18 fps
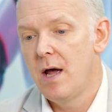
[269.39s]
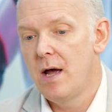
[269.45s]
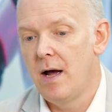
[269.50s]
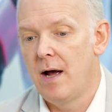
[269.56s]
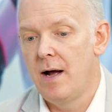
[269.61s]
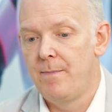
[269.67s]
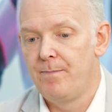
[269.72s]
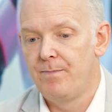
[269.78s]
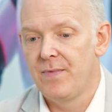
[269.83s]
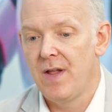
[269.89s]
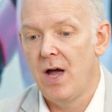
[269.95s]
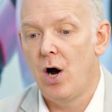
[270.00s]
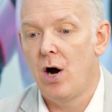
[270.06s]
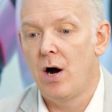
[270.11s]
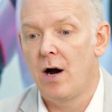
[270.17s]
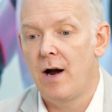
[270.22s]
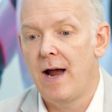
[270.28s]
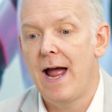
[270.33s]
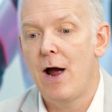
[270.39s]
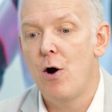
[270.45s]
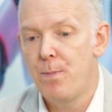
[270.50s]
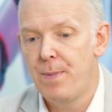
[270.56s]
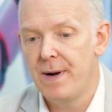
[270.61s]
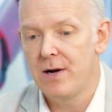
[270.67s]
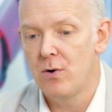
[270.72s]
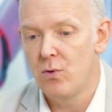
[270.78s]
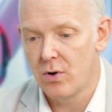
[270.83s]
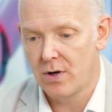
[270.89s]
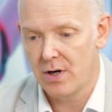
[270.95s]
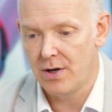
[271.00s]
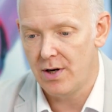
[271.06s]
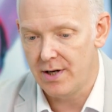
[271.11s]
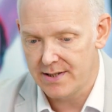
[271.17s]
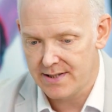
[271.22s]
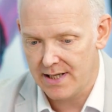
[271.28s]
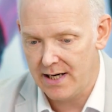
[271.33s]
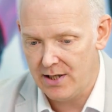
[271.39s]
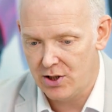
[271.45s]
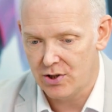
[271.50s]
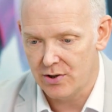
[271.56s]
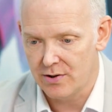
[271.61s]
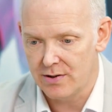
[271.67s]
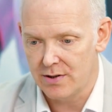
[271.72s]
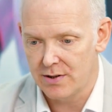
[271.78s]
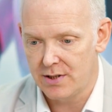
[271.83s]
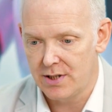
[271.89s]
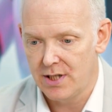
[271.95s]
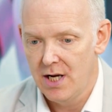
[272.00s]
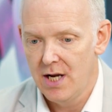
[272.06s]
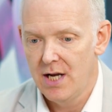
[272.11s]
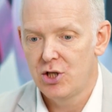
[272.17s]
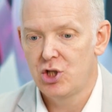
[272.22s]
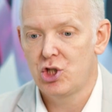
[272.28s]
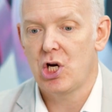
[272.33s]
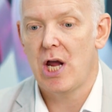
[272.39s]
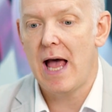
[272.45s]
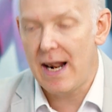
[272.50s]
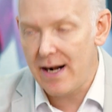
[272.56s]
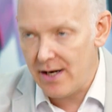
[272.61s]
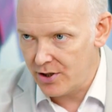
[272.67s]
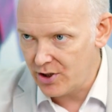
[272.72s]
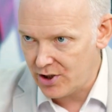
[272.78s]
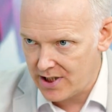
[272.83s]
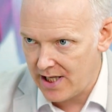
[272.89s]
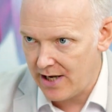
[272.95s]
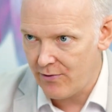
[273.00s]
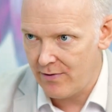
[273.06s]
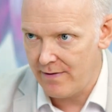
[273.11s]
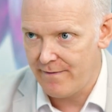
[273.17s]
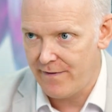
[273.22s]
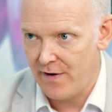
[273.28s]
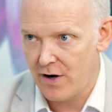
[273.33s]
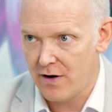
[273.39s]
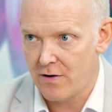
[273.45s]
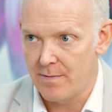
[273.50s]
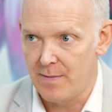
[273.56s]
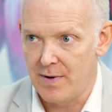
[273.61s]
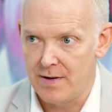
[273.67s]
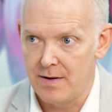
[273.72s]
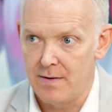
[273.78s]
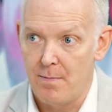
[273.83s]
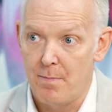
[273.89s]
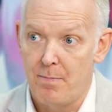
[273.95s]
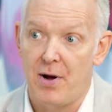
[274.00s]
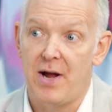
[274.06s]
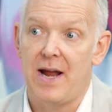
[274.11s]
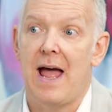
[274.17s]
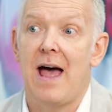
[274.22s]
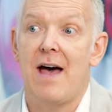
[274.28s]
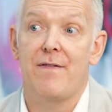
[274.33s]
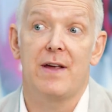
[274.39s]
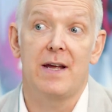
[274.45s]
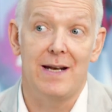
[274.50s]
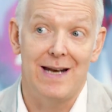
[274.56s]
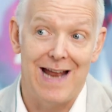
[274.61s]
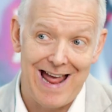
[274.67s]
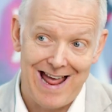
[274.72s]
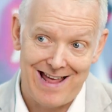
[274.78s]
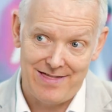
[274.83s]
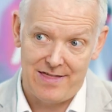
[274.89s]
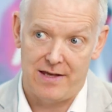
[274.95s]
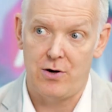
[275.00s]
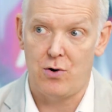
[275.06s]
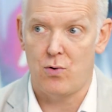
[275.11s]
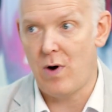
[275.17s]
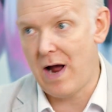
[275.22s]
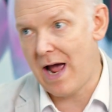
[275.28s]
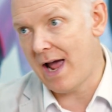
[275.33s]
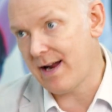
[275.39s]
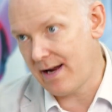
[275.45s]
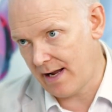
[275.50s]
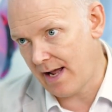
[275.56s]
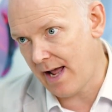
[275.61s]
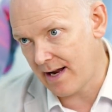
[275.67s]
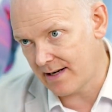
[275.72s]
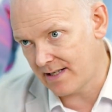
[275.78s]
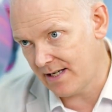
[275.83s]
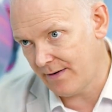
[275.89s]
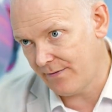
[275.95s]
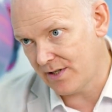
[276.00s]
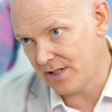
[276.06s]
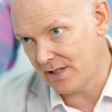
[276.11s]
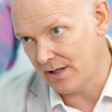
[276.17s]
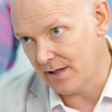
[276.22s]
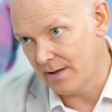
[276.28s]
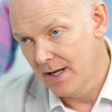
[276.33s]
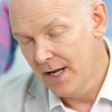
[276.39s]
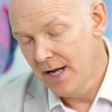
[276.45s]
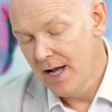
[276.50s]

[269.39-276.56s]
um, are helping organizations challenge their environment by having an ethical hack activity.